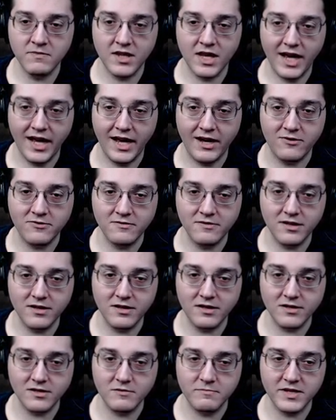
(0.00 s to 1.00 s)
out a
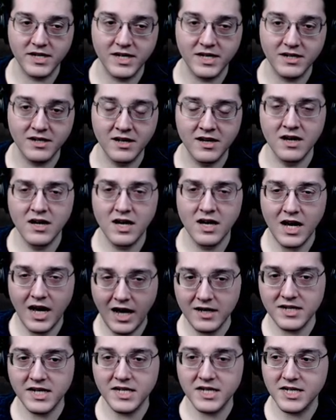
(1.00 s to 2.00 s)
little bit.
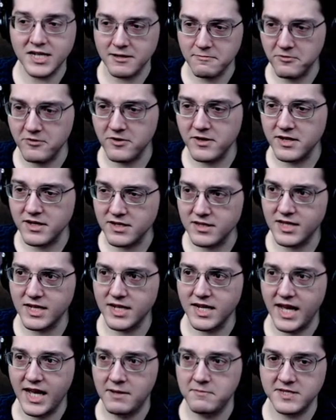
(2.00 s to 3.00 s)
I'll need to put the
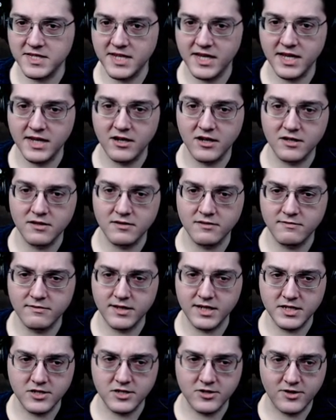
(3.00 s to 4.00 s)
names in on
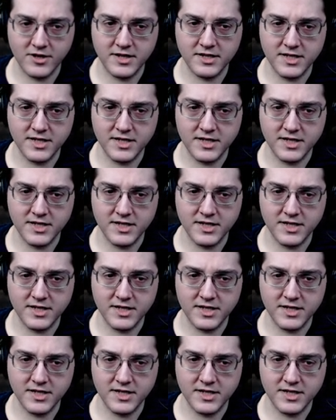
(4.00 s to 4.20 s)
these train